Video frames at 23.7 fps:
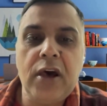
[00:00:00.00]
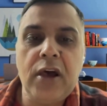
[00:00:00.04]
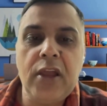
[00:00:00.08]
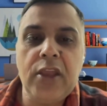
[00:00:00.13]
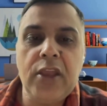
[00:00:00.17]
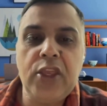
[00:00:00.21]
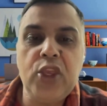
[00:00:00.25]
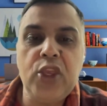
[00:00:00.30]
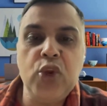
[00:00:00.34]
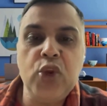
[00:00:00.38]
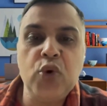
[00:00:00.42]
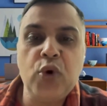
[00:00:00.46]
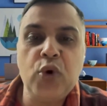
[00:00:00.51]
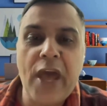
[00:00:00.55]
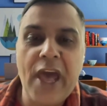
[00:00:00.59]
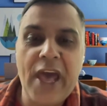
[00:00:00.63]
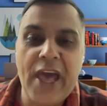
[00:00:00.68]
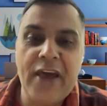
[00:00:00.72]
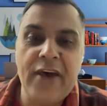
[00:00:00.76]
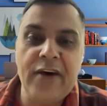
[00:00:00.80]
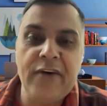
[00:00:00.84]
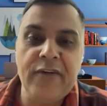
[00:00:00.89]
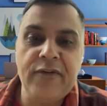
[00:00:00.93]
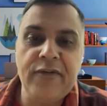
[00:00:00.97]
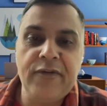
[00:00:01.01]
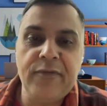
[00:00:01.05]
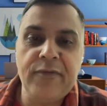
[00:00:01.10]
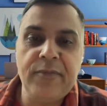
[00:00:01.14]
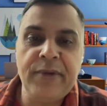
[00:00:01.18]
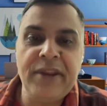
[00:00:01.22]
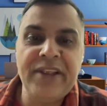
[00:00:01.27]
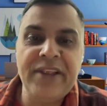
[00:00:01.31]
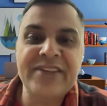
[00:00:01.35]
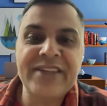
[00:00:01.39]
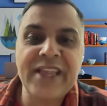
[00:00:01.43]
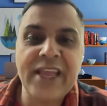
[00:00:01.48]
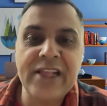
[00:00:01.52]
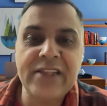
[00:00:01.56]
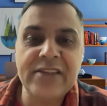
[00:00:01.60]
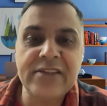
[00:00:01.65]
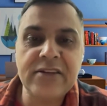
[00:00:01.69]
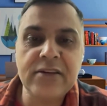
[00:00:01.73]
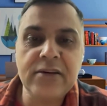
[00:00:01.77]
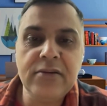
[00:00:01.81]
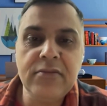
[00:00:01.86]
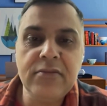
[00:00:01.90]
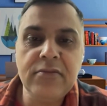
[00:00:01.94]
you have breast
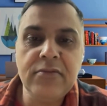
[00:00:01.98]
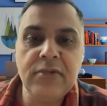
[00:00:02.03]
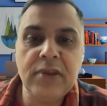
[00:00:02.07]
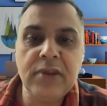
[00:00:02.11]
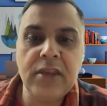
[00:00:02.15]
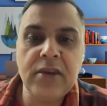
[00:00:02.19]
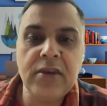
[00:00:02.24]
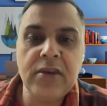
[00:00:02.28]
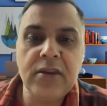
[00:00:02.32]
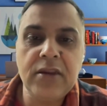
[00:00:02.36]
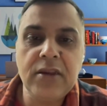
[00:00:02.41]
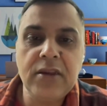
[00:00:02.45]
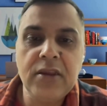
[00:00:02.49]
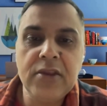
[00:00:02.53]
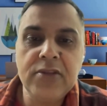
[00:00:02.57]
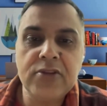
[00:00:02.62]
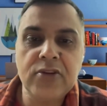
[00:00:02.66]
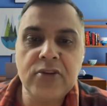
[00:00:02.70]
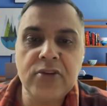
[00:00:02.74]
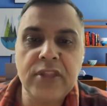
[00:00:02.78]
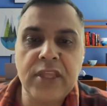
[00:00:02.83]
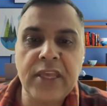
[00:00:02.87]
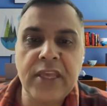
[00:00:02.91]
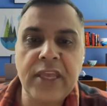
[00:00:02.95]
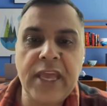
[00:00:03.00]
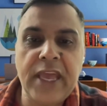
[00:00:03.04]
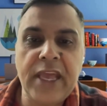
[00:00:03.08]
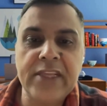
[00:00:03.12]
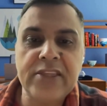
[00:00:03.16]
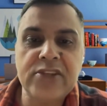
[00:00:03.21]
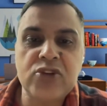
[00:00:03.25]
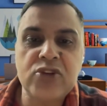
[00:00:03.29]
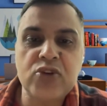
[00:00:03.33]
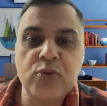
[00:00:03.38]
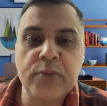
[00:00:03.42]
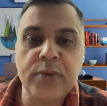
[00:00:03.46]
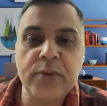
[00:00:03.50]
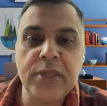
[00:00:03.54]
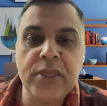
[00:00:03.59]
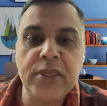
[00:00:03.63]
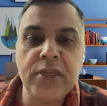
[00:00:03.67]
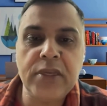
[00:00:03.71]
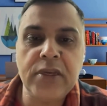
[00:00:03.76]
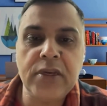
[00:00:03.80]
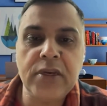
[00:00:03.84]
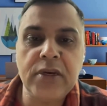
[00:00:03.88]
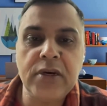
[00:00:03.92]
cancer, right? So there has to
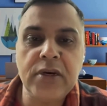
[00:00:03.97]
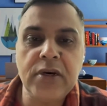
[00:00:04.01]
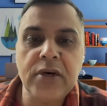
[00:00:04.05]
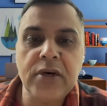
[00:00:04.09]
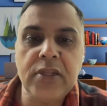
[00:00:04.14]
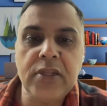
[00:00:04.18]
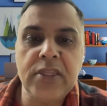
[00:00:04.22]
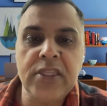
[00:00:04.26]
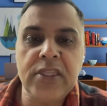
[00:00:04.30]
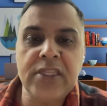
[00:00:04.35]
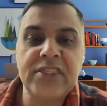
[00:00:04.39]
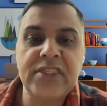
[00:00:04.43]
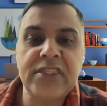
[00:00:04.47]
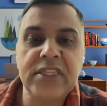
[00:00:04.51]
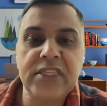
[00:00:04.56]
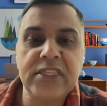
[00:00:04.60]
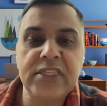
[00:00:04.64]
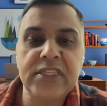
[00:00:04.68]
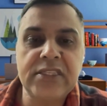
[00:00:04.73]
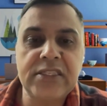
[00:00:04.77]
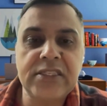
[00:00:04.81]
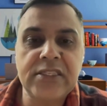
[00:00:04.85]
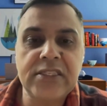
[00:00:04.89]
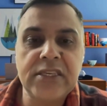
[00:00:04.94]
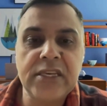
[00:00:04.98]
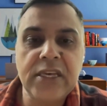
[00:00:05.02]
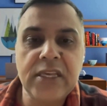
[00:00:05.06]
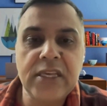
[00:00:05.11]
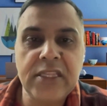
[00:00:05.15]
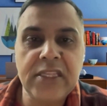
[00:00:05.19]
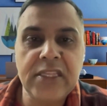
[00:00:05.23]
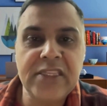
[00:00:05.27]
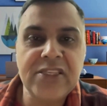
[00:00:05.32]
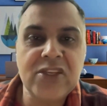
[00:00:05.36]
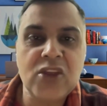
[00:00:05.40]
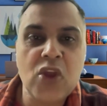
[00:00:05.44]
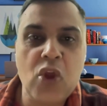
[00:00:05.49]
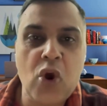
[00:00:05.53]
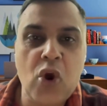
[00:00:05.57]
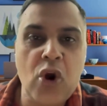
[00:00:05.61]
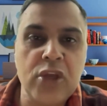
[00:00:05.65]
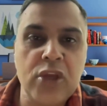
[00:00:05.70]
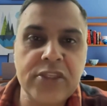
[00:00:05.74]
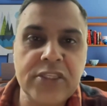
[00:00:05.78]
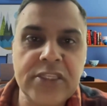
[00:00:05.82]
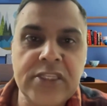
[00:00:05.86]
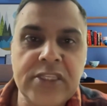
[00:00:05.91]
be this
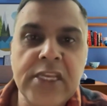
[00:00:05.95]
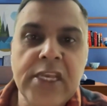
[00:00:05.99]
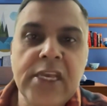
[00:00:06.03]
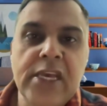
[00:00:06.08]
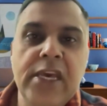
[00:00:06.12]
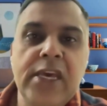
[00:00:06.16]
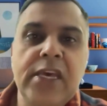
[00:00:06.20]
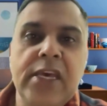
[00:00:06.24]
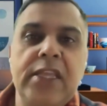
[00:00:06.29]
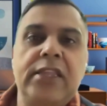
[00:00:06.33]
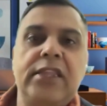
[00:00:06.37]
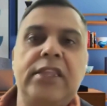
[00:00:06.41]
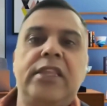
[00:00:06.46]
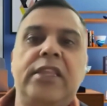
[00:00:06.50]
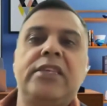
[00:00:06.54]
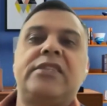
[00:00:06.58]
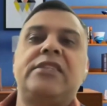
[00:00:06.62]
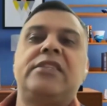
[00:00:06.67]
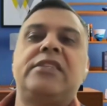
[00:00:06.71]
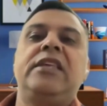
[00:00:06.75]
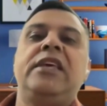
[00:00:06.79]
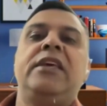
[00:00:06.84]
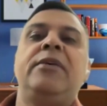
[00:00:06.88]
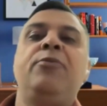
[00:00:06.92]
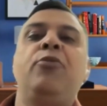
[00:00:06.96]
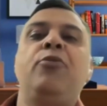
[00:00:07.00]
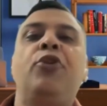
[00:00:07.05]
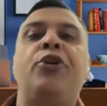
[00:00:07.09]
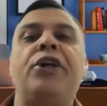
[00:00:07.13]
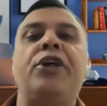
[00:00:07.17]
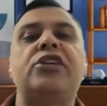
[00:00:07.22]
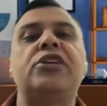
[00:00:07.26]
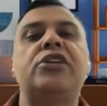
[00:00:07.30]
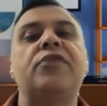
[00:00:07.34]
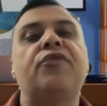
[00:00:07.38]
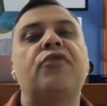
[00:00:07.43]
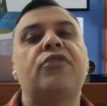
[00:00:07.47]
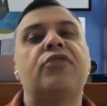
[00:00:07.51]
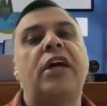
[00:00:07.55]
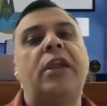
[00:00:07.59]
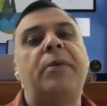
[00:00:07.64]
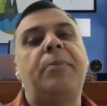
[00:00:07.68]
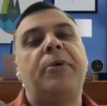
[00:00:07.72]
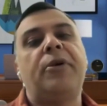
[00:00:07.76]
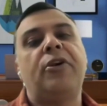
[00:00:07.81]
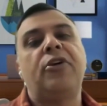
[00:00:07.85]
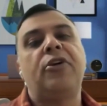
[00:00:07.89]
causes this the mutation for
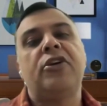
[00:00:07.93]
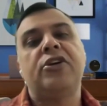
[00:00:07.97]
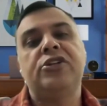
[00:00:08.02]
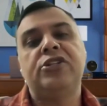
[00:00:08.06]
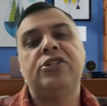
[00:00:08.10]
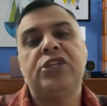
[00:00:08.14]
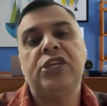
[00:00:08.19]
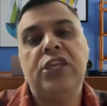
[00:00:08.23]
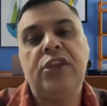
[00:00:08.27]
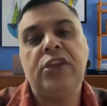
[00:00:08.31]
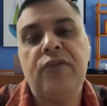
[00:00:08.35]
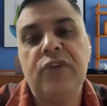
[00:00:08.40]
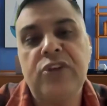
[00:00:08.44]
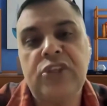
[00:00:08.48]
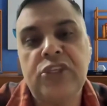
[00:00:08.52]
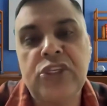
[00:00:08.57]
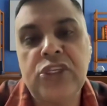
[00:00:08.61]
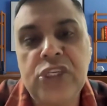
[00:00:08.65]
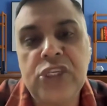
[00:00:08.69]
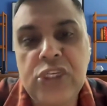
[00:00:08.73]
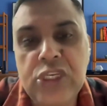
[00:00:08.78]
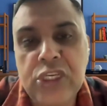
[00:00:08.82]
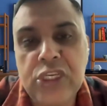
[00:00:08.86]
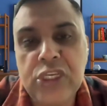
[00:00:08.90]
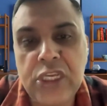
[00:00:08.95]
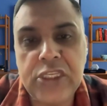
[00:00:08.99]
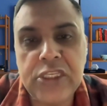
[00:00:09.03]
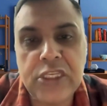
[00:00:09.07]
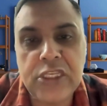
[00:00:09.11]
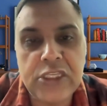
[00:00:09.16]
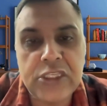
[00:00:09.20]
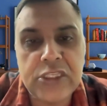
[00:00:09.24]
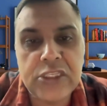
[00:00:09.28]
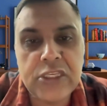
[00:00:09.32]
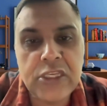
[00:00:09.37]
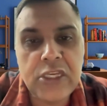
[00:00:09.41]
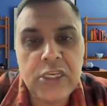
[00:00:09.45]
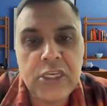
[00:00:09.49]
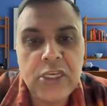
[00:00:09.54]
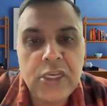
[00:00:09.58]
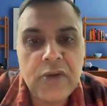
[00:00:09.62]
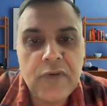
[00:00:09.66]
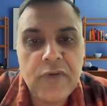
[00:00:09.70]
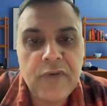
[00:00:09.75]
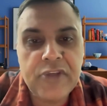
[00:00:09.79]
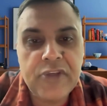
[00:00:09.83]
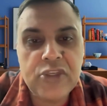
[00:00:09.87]
that particular gene,
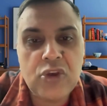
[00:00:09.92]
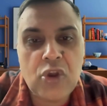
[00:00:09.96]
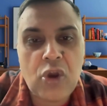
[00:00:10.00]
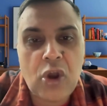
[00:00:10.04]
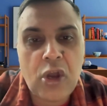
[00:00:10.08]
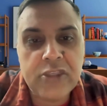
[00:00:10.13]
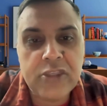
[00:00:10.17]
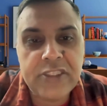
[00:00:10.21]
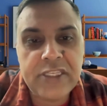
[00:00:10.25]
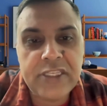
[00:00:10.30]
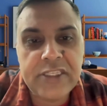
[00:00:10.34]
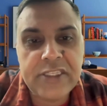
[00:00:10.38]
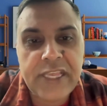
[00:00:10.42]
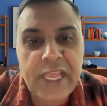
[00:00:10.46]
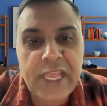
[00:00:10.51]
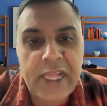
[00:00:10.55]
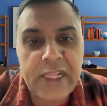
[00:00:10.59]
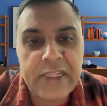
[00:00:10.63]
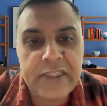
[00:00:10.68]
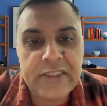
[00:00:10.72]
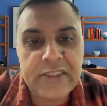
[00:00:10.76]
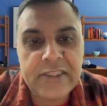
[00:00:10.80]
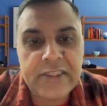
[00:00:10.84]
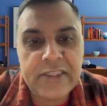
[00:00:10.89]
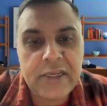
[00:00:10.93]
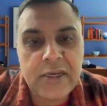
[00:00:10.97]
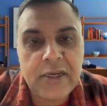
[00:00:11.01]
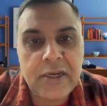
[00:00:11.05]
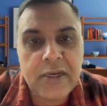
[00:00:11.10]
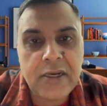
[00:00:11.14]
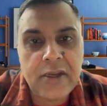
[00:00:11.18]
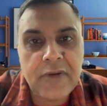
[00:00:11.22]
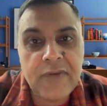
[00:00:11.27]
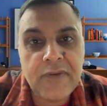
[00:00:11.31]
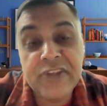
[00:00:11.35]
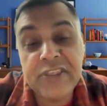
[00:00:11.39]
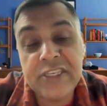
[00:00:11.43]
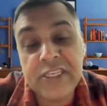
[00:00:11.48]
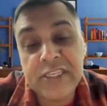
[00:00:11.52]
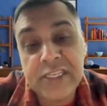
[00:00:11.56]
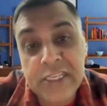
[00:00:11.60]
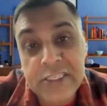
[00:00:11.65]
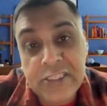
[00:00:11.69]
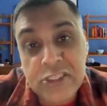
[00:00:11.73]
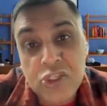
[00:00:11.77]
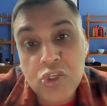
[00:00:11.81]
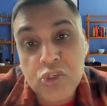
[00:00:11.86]
which causes cancer, which
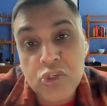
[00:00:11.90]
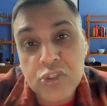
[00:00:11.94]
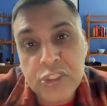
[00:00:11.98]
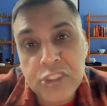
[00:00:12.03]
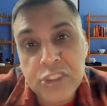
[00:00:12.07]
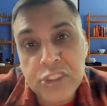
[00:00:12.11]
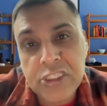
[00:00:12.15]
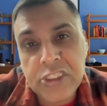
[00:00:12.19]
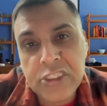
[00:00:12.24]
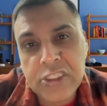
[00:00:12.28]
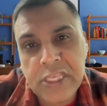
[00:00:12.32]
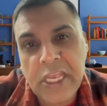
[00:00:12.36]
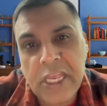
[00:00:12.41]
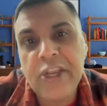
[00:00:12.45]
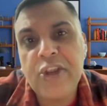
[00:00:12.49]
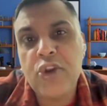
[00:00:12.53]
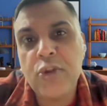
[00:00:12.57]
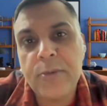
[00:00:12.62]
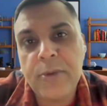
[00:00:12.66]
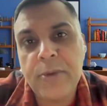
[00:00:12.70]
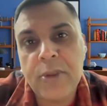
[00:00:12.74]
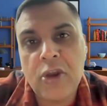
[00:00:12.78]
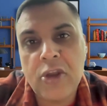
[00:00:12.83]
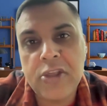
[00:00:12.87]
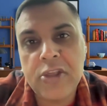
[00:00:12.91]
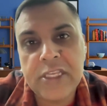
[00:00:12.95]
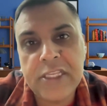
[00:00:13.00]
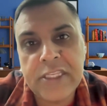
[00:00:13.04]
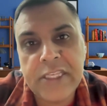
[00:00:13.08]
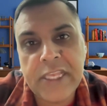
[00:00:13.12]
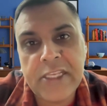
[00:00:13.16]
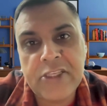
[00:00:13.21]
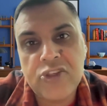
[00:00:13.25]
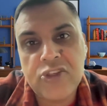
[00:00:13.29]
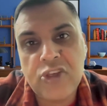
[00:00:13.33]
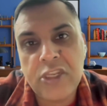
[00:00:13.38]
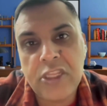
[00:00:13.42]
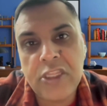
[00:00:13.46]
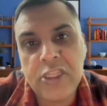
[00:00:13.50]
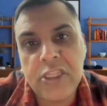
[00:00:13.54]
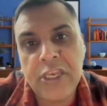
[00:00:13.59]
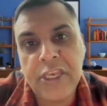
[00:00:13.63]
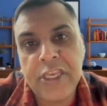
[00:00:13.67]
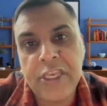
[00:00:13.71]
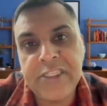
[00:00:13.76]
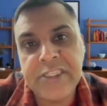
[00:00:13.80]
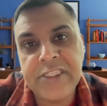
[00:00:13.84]
is assumed said to be causing. Actually,
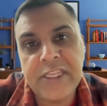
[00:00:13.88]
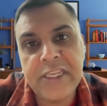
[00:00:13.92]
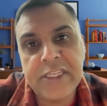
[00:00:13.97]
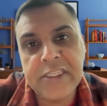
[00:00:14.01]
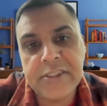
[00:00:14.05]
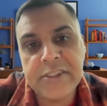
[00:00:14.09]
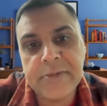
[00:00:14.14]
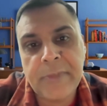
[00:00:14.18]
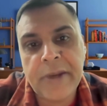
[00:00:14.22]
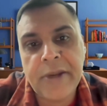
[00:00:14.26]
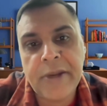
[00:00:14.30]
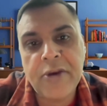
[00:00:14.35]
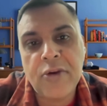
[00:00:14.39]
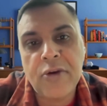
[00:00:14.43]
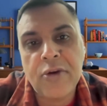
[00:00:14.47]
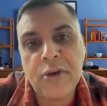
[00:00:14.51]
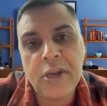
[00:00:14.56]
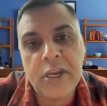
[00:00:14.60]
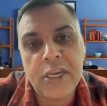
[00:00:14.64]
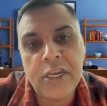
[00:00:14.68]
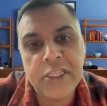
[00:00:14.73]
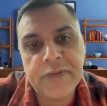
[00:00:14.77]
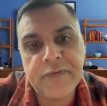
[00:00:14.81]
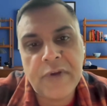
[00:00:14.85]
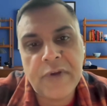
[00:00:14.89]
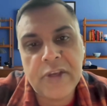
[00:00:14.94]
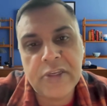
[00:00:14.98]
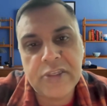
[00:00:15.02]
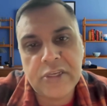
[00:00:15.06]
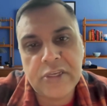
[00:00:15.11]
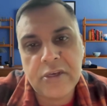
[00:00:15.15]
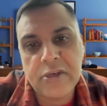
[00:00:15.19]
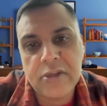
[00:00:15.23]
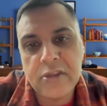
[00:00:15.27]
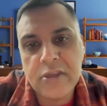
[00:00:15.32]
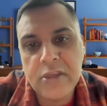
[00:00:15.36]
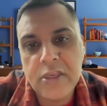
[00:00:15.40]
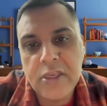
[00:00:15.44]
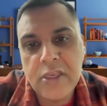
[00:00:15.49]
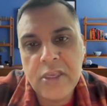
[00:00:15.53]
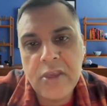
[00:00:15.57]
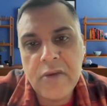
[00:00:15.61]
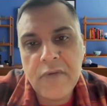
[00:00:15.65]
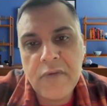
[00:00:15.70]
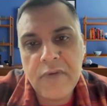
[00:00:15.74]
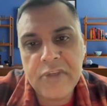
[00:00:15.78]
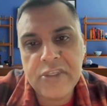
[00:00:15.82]
the reason is mitochondrial dysfunction,
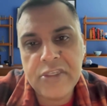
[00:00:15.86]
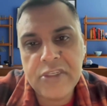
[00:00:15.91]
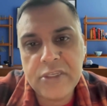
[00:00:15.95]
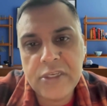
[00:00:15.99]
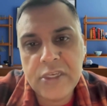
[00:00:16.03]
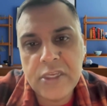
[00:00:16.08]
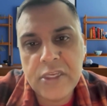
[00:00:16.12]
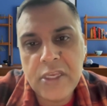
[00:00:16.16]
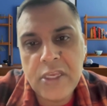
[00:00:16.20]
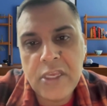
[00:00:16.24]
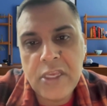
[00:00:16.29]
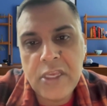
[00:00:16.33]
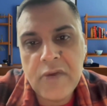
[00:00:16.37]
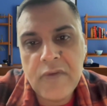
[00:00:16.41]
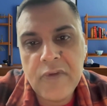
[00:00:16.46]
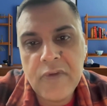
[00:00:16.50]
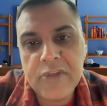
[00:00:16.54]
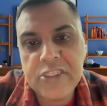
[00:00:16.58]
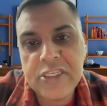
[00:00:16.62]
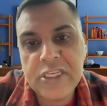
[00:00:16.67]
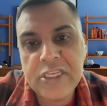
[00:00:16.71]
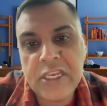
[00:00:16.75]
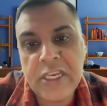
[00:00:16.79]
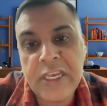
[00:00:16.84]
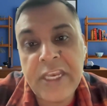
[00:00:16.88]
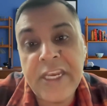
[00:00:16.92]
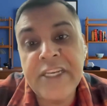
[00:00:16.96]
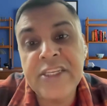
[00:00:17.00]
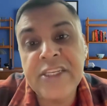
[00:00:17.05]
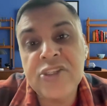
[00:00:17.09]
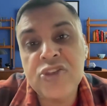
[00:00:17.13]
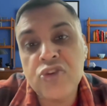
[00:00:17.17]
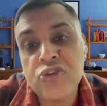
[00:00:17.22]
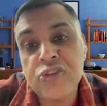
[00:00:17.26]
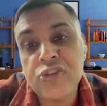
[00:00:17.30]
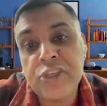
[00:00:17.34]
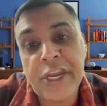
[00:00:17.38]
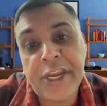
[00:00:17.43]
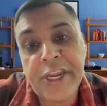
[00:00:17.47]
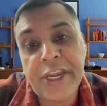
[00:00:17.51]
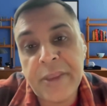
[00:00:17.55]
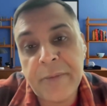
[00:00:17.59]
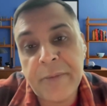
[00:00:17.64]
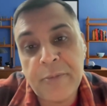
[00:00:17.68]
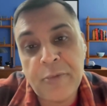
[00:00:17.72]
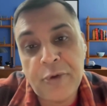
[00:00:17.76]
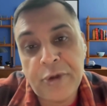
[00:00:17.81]
which leads to
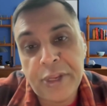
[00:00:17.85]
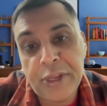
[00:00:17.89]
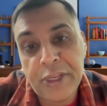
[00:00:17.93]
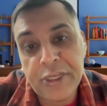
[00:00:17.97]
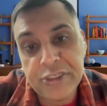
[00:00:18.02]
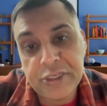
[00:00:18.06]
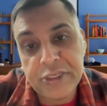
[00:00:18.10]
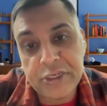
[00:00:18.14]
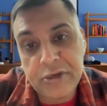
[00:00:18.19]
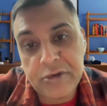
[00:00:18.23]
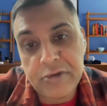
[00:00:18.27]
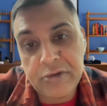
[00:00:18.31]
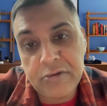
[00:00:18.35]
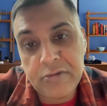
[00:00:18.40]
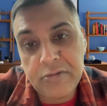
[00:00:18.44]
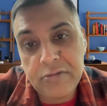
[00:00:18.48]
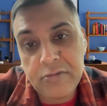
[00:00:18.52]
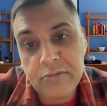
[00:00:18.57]
genetic mutation,